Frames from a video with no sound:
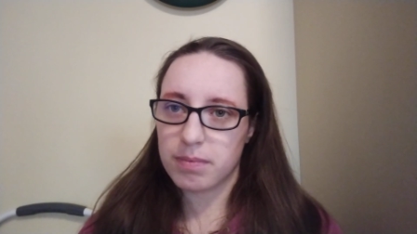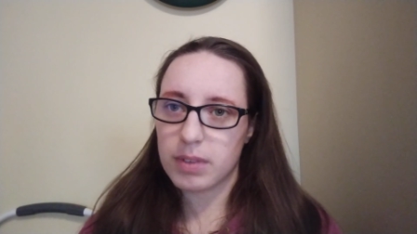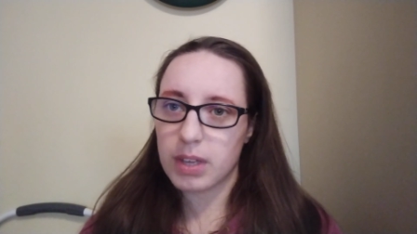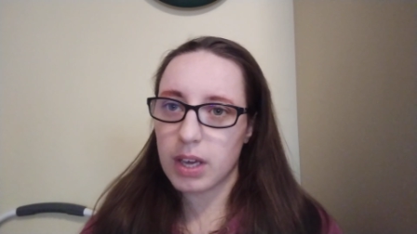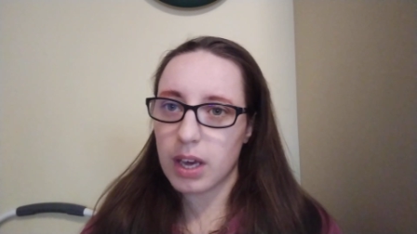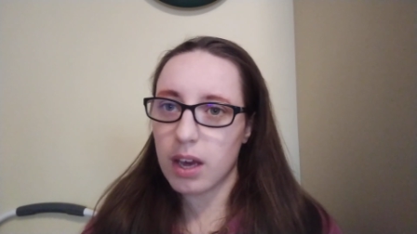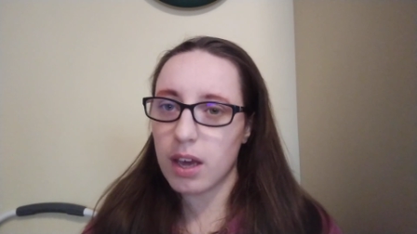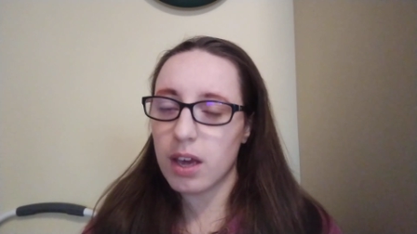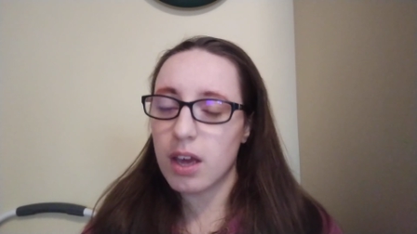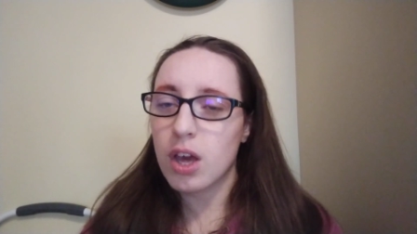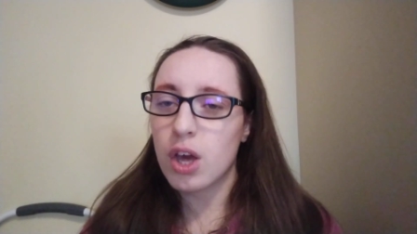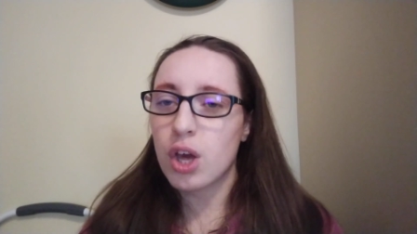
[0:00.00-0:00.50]

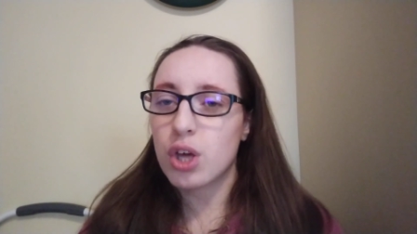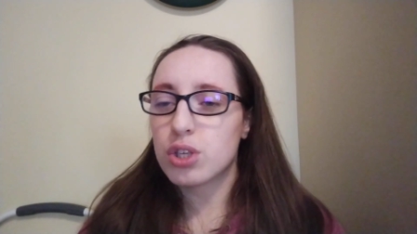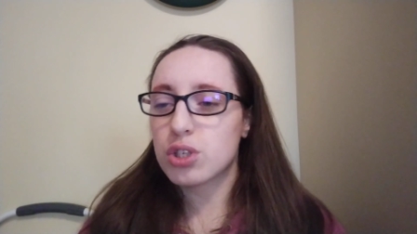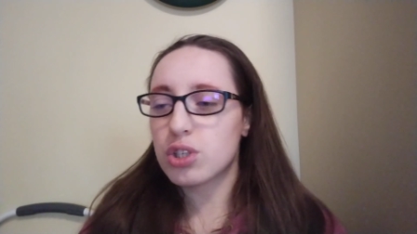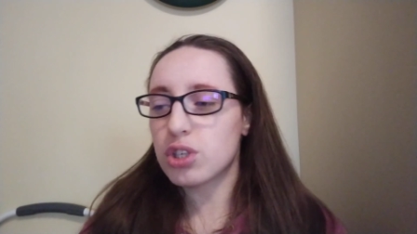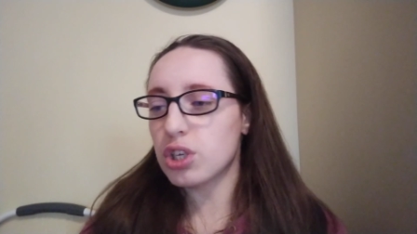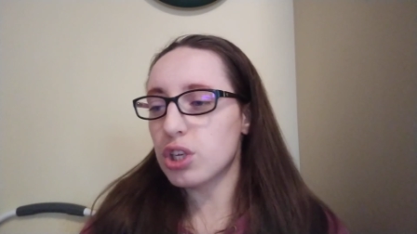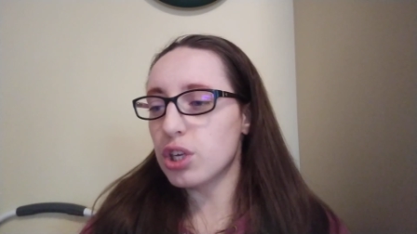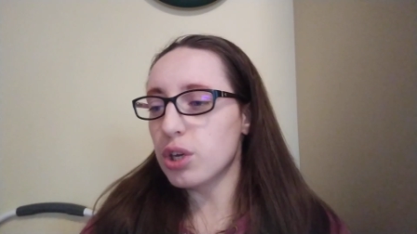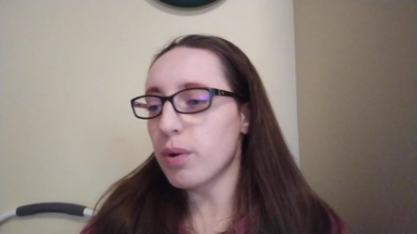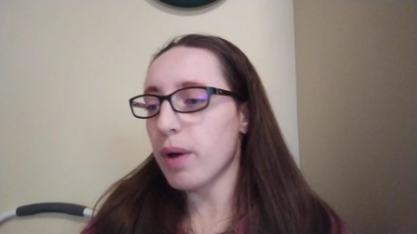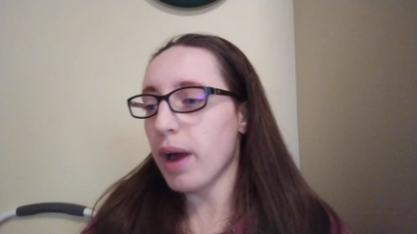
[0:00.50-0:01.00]
Okay?
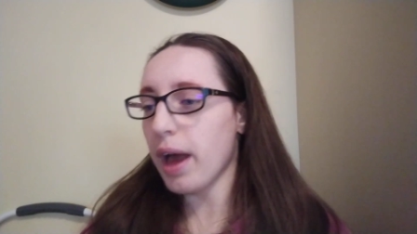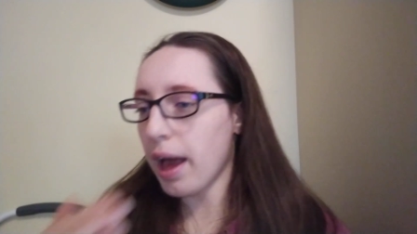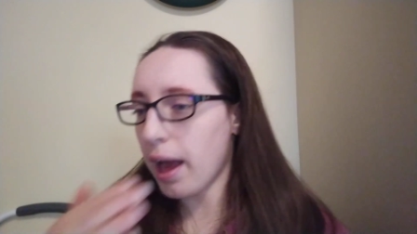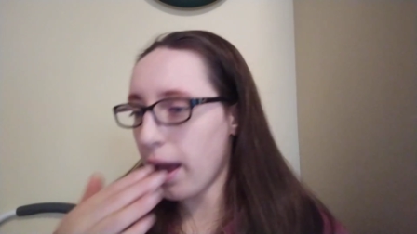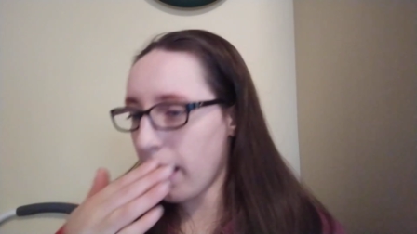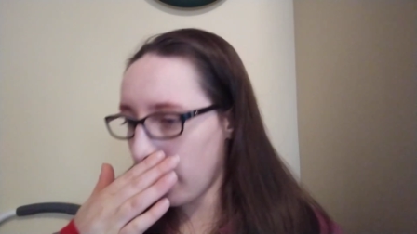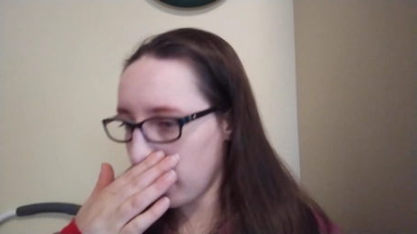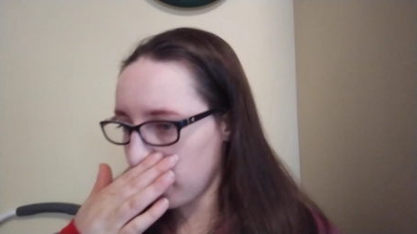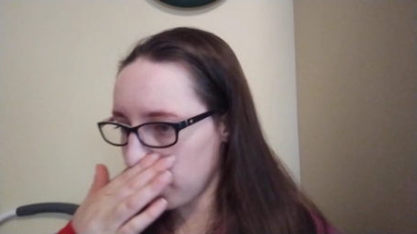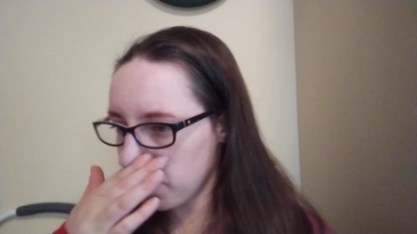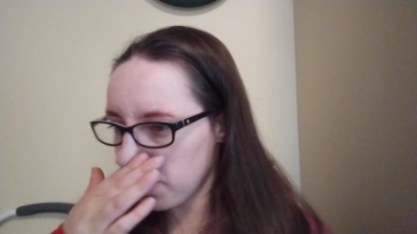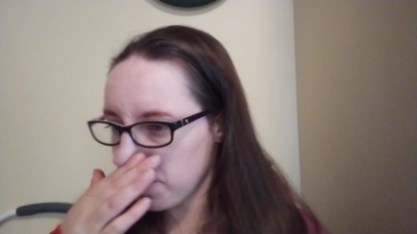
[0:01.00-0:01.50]
So you
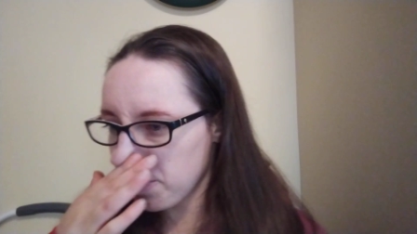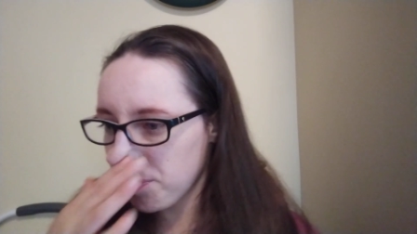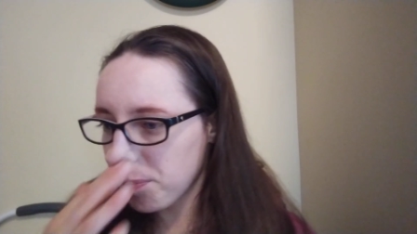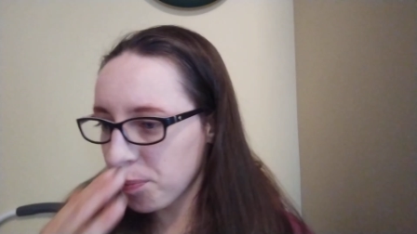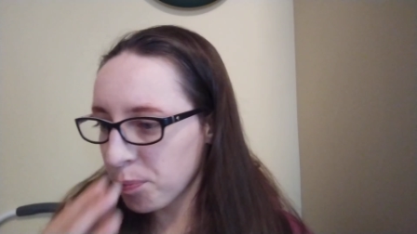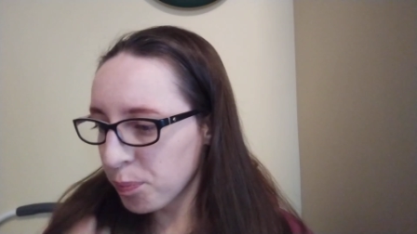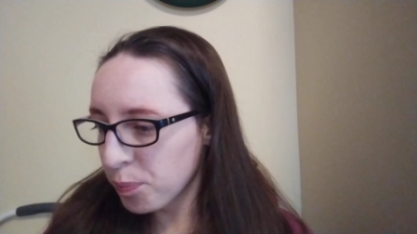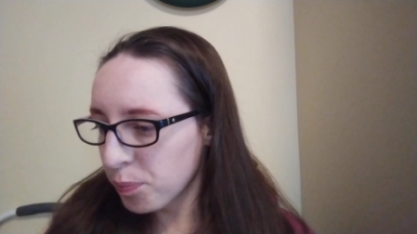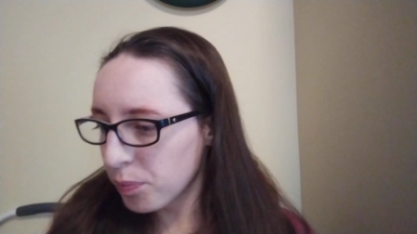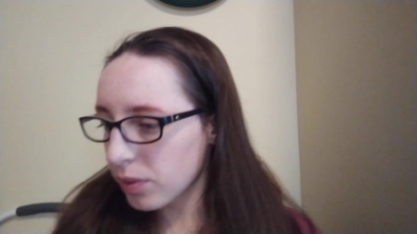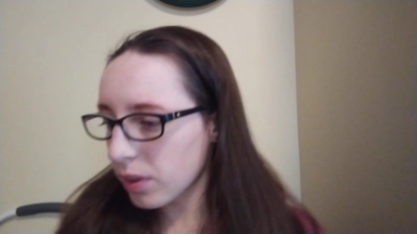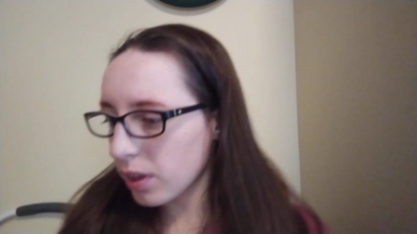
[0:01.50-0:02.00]
had
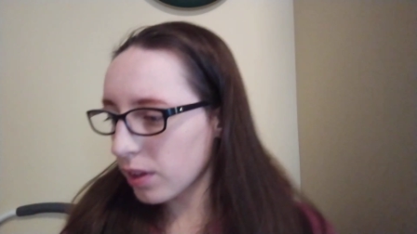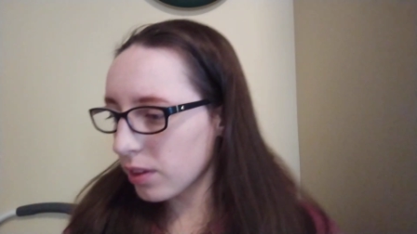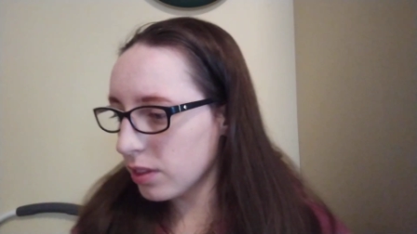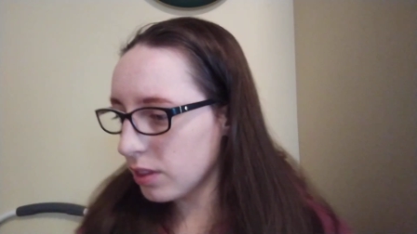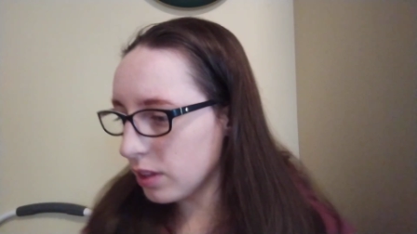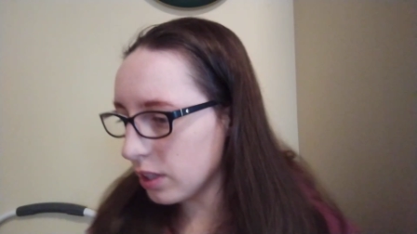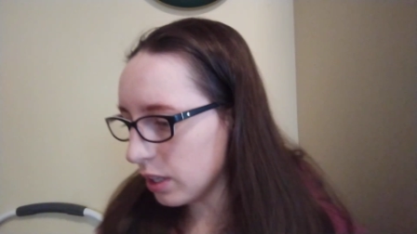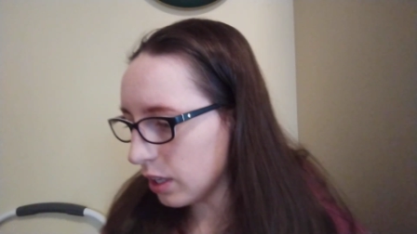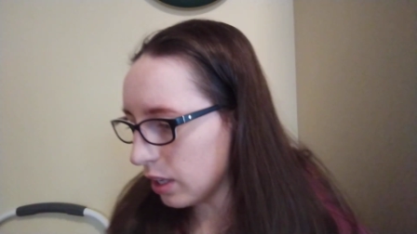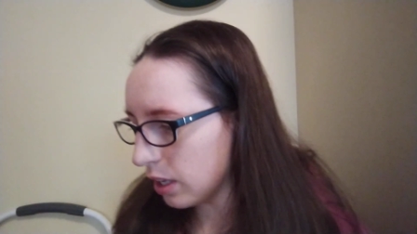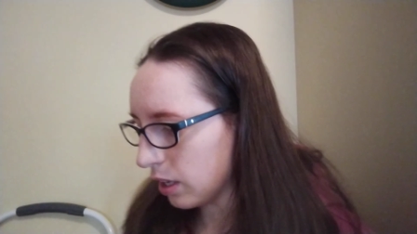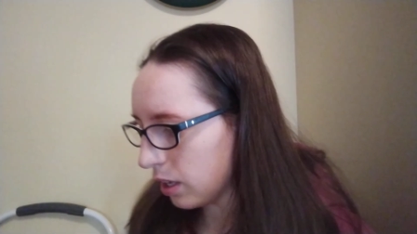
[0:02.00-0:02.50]

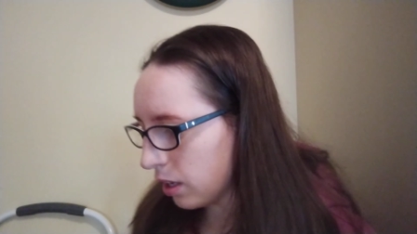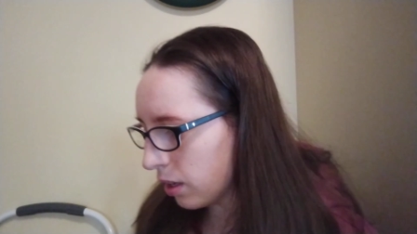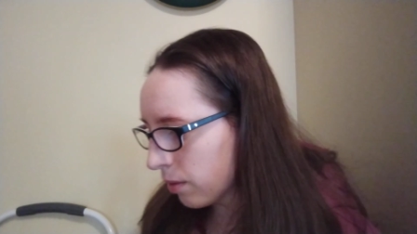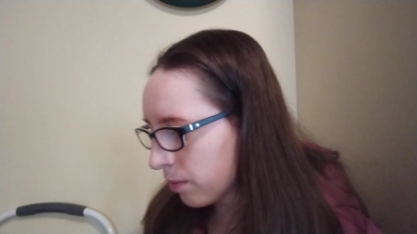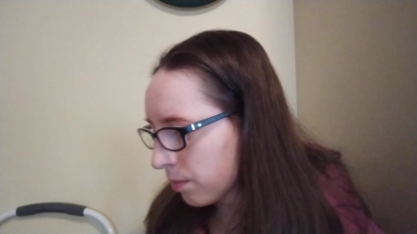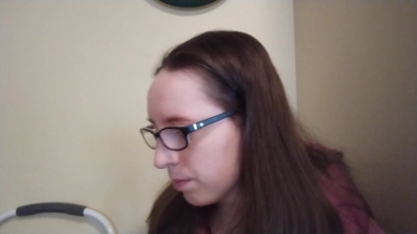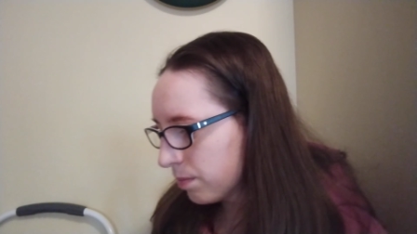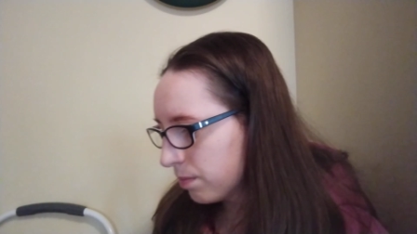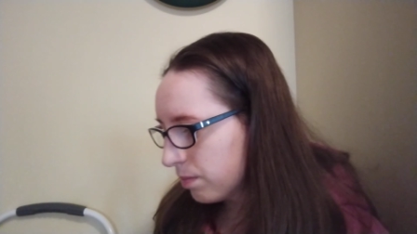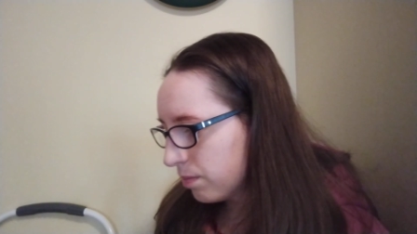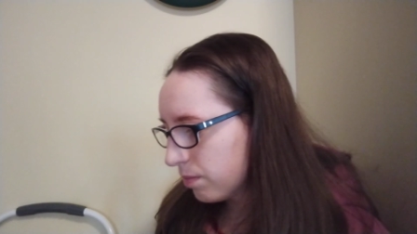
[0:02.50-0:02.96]
the